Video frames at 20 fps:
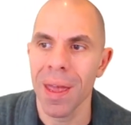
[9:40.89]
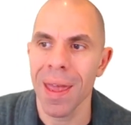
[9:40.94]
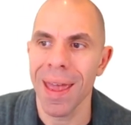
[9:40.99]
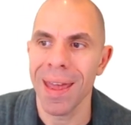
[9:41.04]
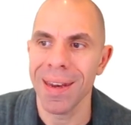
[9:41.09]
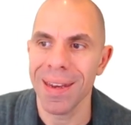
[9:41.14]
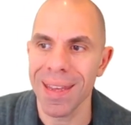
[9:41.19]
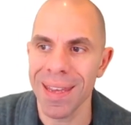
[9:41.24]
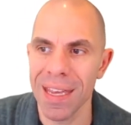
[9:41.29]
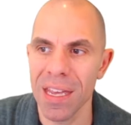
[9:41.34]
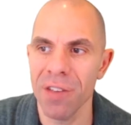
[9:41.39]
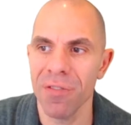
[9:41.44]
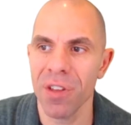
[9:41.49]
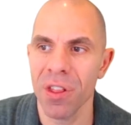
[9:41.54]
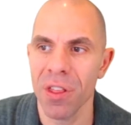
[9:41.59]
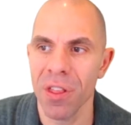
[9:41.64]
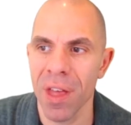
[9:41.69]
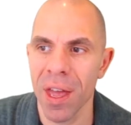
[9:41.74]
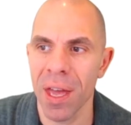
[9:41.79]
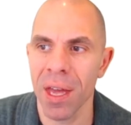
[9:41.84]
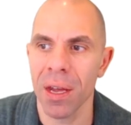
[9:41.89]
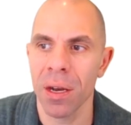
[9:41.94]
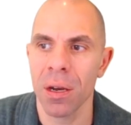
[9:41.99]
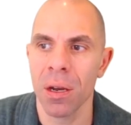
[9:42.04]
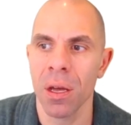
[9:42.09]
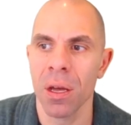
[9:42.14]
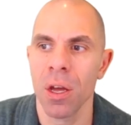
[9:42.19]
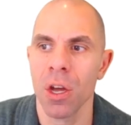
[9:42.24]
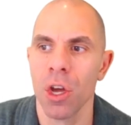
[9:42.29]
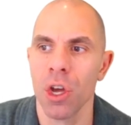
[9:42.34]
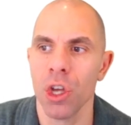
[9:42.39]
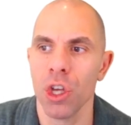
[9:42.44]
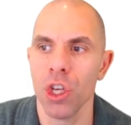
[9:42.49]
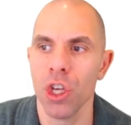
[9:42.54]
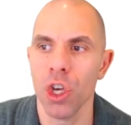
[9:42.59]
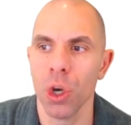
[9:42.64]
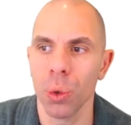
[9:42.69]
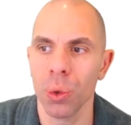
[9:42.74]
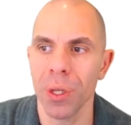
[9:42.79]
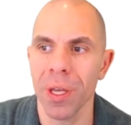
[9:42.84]
And even then,
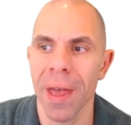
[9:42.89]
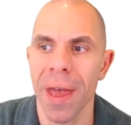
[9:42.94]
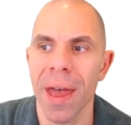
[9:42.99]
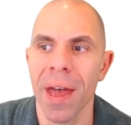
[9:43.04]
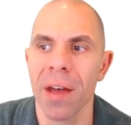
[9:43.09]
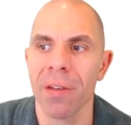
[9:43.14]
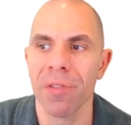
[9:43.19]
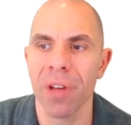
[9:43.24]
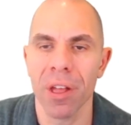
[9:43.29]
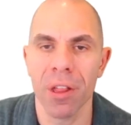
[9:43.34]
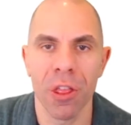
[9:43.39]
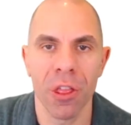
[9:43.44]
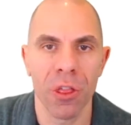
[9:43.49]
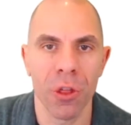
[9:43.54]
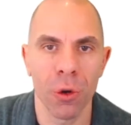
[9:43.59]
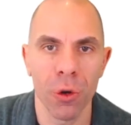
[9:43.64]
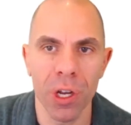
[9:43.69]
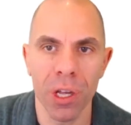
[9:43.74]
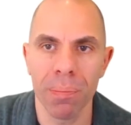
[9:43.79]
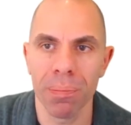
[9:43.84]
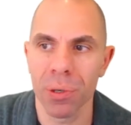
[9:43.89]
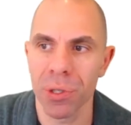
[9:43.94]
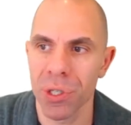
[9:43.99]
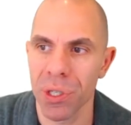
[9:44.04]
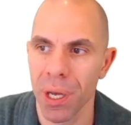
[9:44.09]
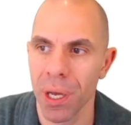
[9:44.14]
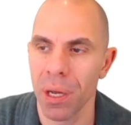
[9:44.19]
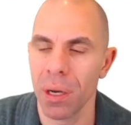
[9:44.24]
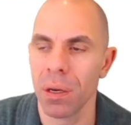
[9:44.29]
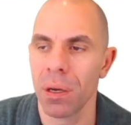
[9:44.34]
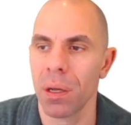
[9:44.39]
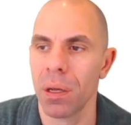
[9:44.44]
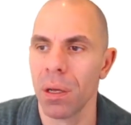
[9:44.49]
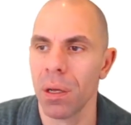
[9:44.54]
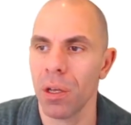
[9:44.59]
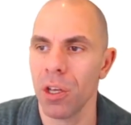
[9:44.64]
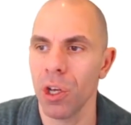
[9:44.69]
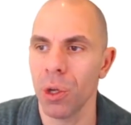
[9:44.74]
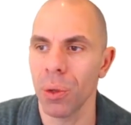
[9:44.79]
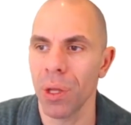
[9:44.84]
you only have 30%
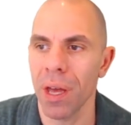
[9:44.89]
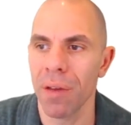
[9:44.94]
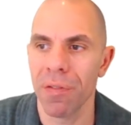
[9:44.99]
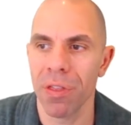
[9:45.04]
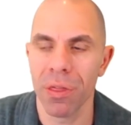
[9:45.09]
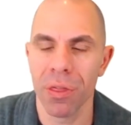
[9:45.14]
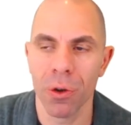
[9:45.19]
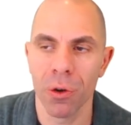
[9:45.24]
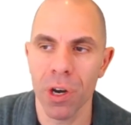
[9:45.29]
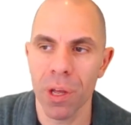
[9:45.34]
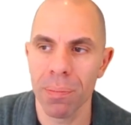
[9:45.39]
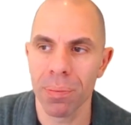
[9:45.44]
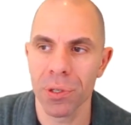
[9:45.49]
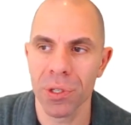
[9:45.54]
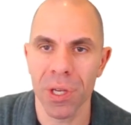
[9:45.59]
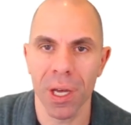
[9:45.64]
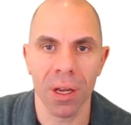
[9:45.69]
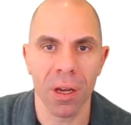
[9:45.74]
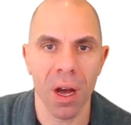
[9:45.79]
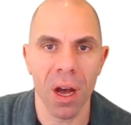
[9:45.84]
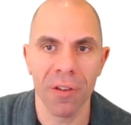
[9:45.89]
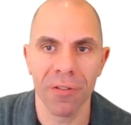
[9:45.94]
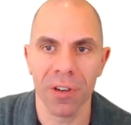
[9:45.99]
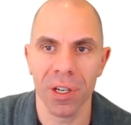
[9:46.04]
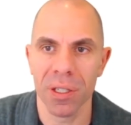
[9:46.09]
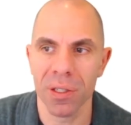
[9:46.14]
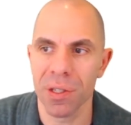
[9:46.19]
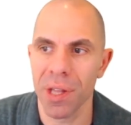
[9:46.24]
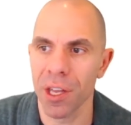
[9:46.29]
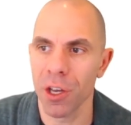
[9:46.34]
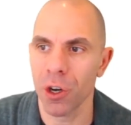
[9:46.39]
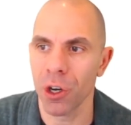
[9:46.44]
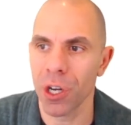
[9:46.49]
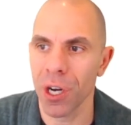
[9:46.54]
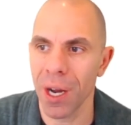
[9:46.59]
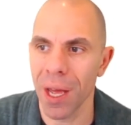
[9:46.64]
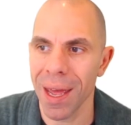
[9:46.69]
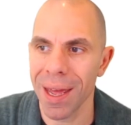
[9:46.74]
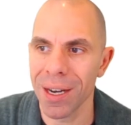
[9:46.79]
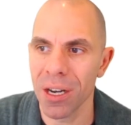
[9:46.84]
confidence that you're
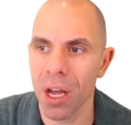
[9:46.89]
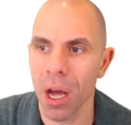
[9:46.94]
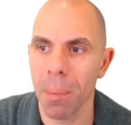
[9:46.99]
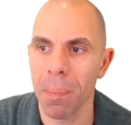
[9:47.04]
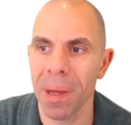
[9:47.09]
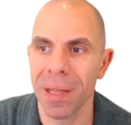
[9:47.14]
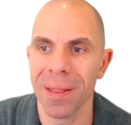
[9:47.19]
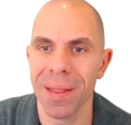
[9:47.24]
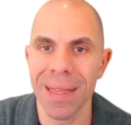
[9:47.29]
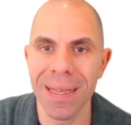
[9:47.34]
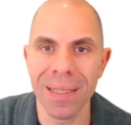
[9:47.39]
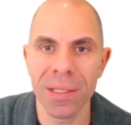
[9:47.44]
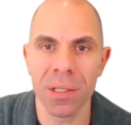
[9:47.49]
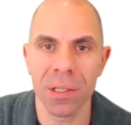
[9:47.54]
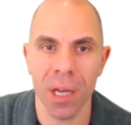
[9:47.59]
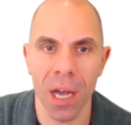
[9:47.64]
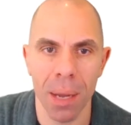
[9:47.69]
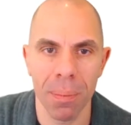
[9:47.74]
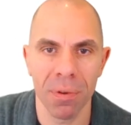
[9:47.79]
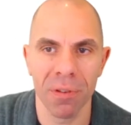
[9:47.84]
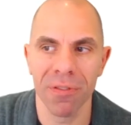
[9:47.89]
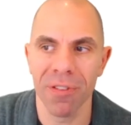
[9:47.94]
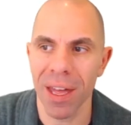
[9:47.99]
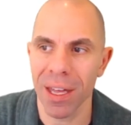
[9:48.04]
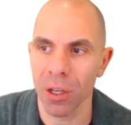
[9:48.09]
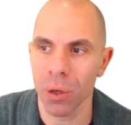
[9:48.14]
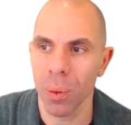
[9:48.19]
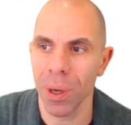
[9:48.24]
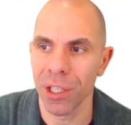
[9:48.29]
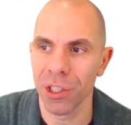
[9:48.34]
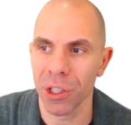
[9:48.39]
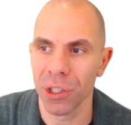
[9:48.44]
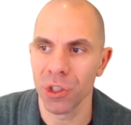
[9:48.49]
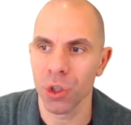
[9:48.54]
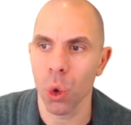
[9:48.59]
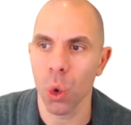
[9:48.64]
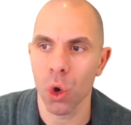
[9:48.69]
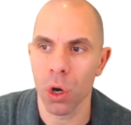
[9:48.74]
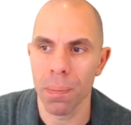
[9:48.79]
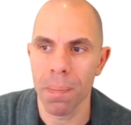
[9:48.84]
going to end up at these type of valuations
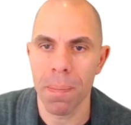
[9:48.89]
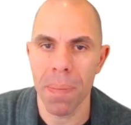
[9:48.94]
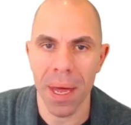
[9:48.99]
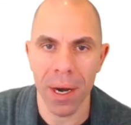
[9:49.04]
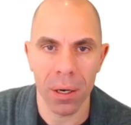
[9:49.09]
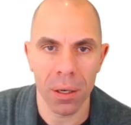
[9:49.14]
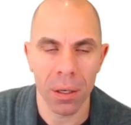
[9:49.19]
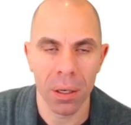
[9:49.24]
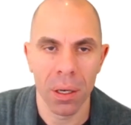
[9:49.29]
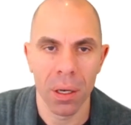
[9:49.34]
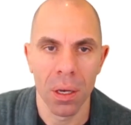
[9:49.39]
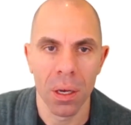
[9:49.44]
or better.